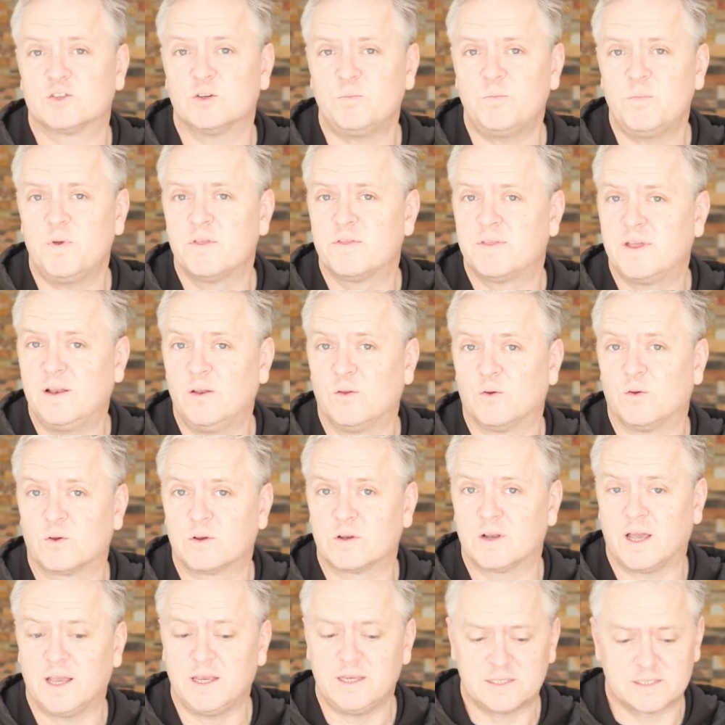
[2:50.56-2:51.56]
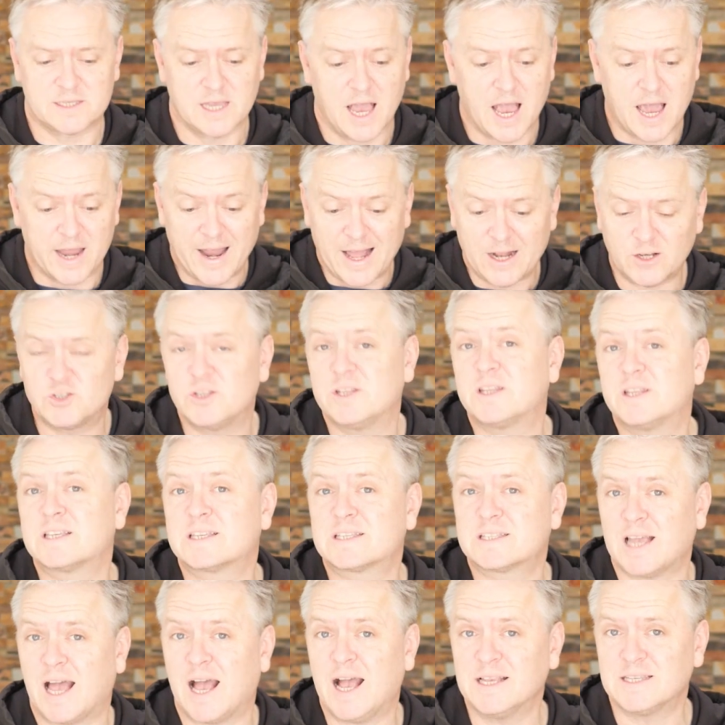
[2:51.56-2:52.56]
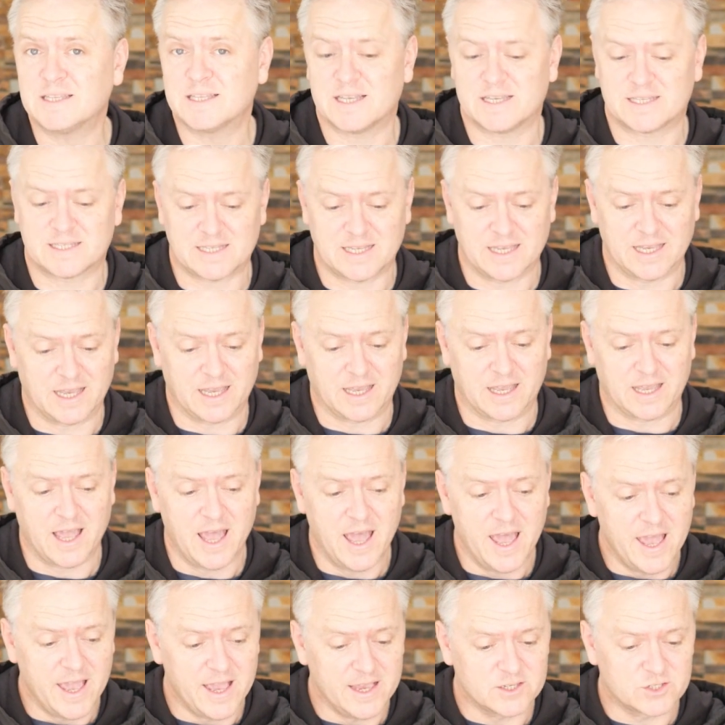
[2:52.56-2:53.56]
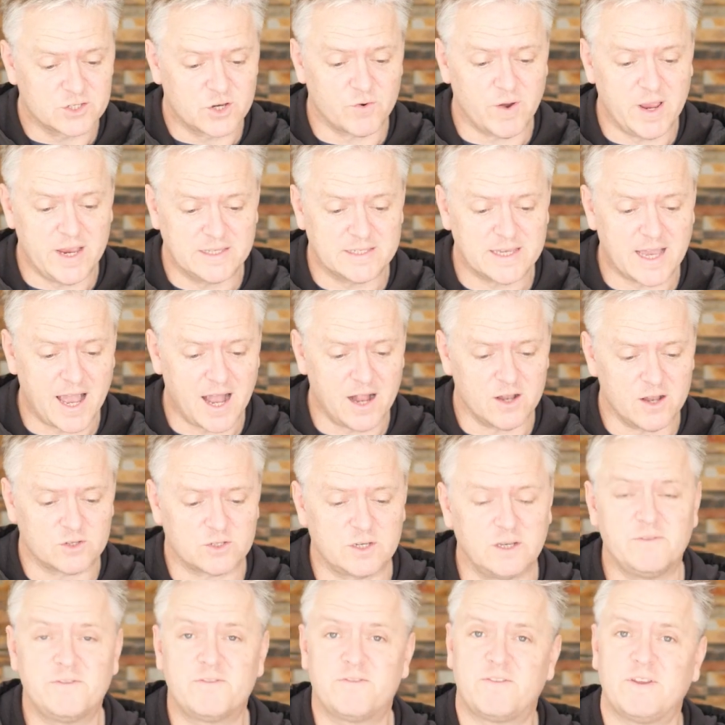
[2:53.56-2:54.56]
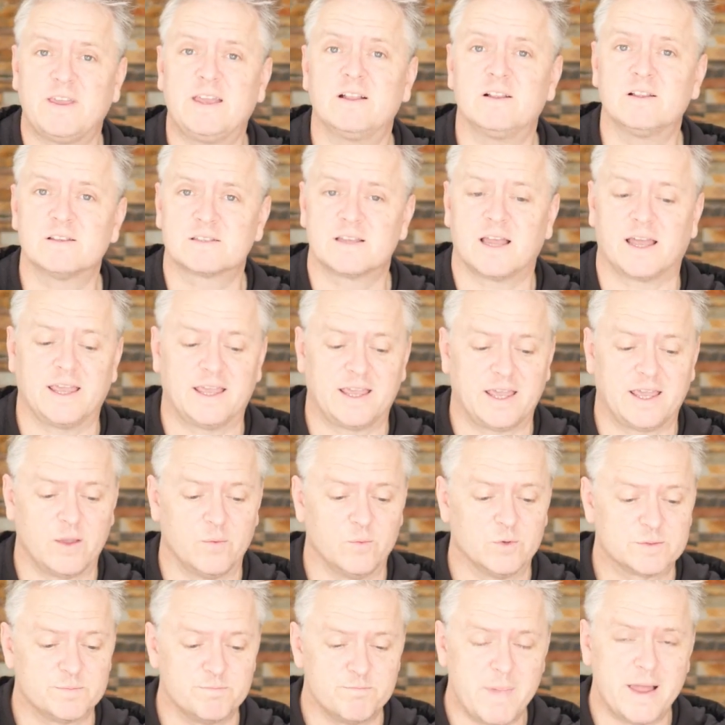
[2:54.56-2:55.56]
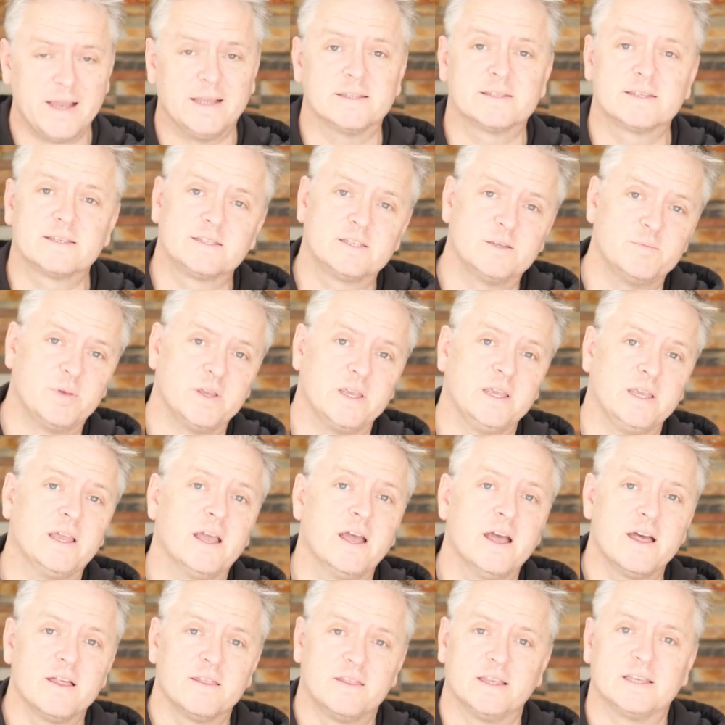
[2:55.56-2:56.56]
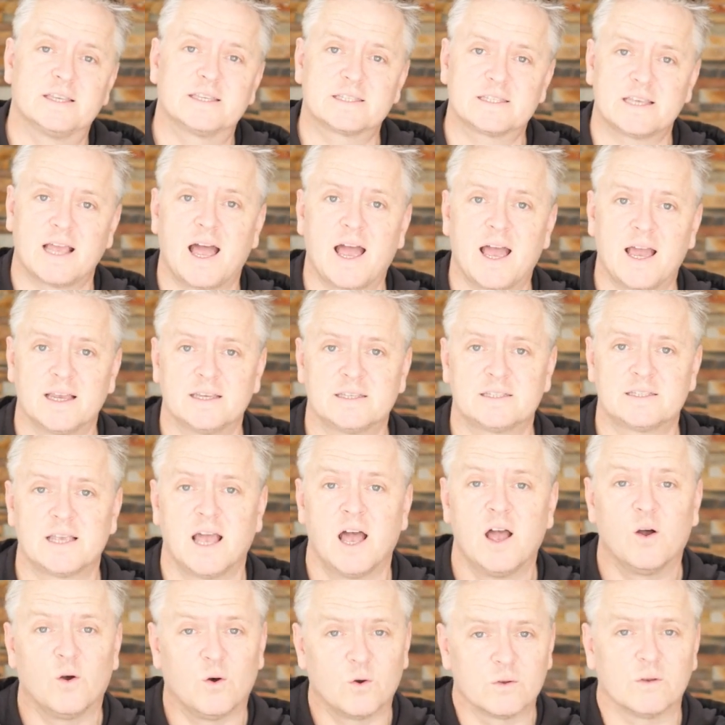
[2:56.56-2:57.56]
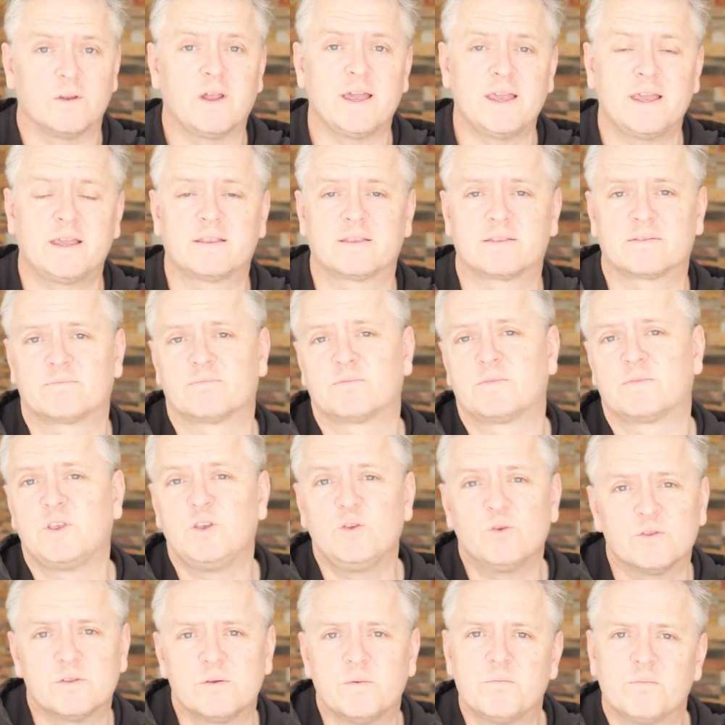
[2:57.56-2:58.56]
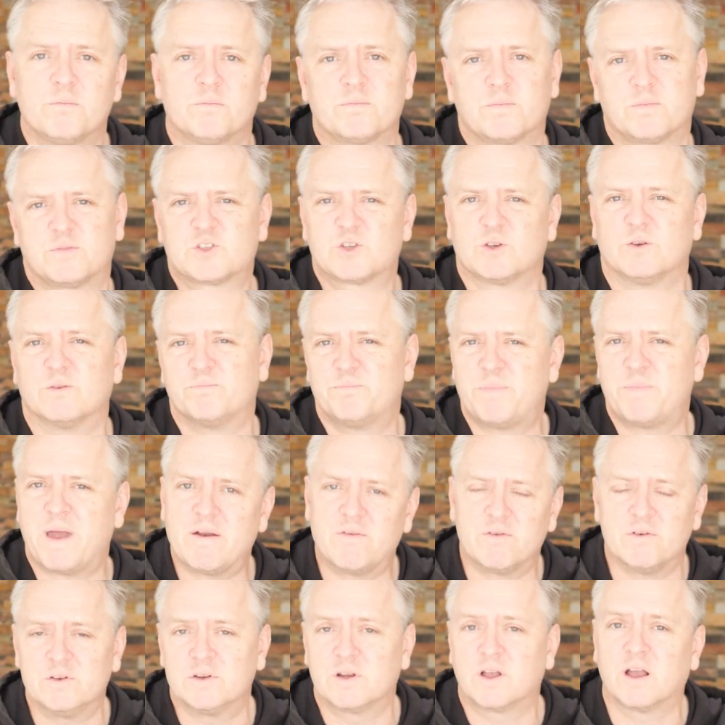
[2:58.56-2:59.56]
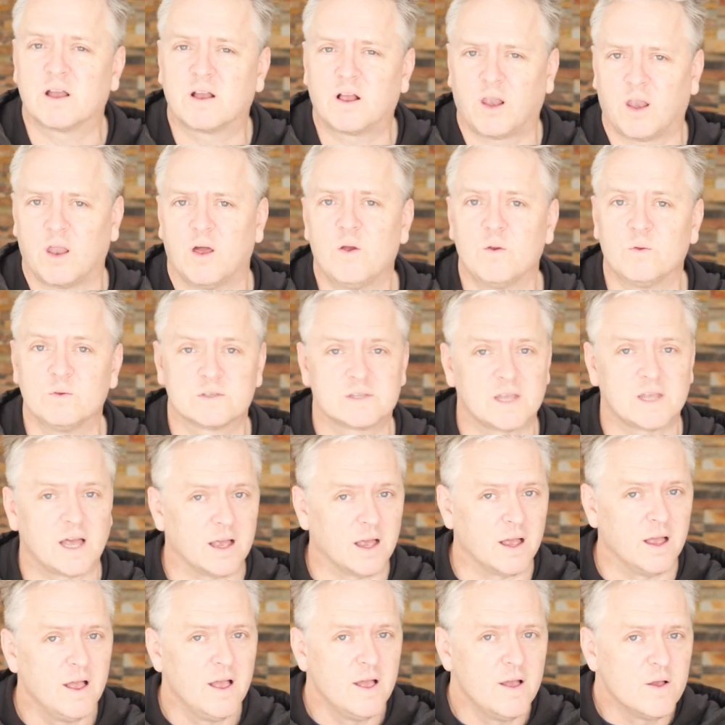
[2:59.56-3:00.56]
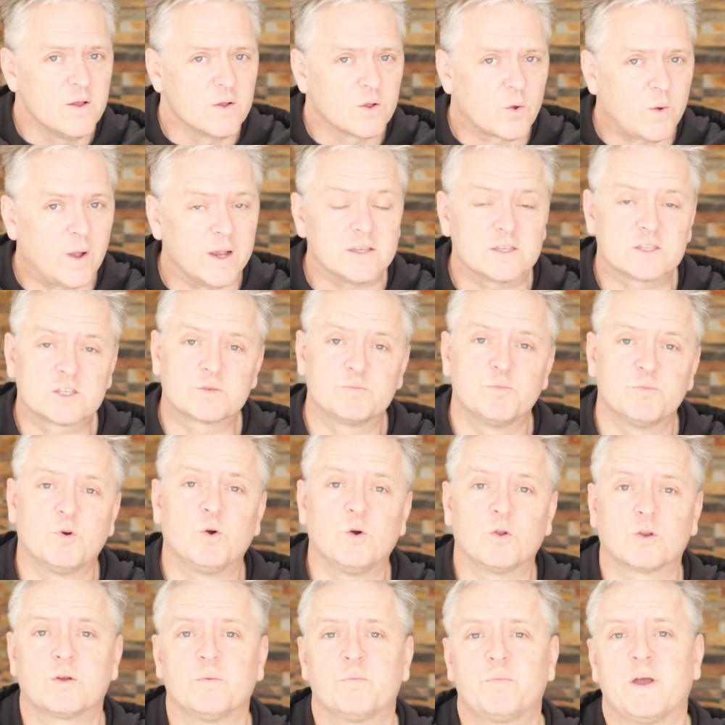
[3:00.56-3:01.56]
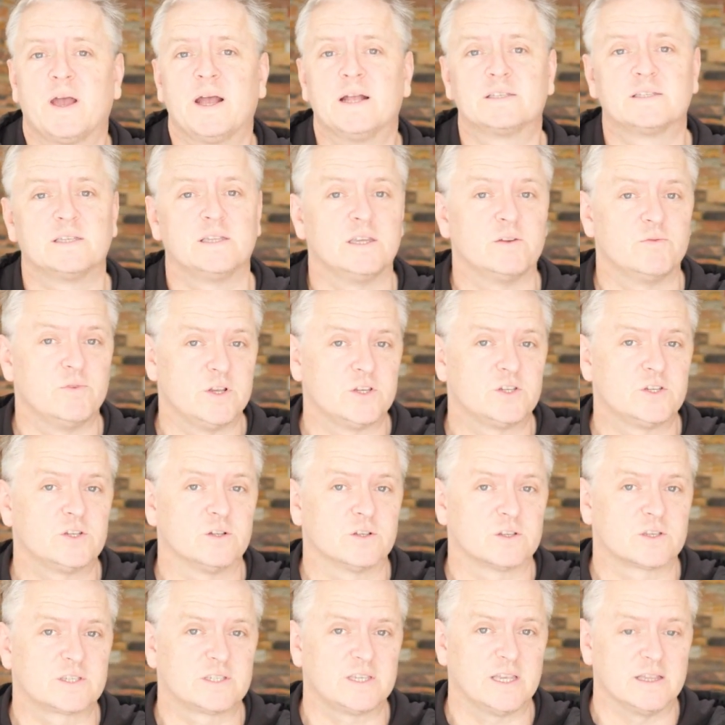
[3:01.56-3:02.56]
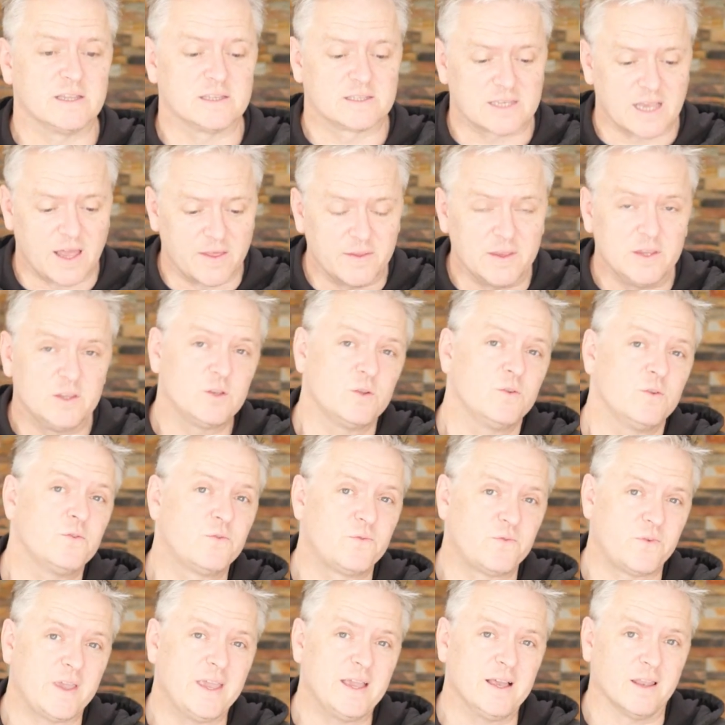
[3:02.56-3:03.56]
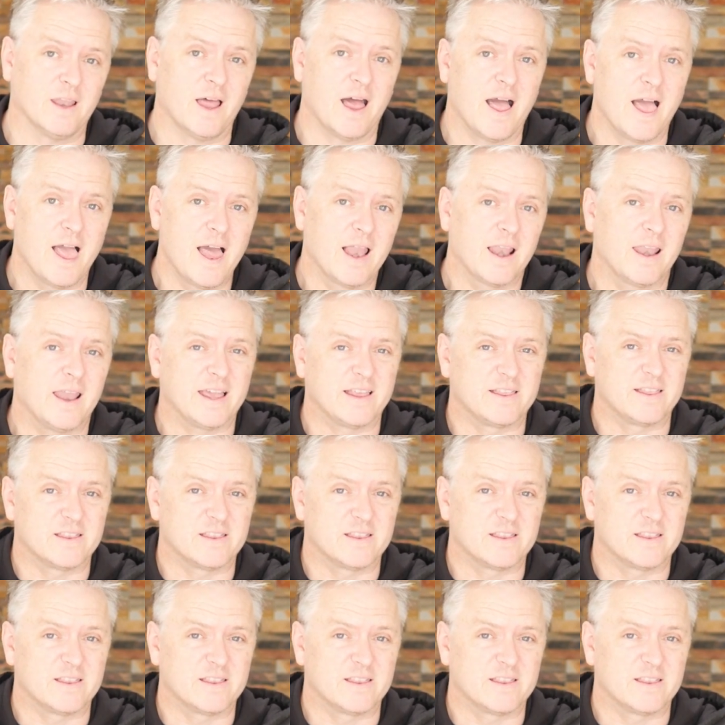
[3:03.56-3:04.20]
up, they look nice. And actually the size of this thing is great. It actually feels like it was meant to be this size, unlike the other sort of Behringer clones that are quite small compared to the original synths, and they do feel like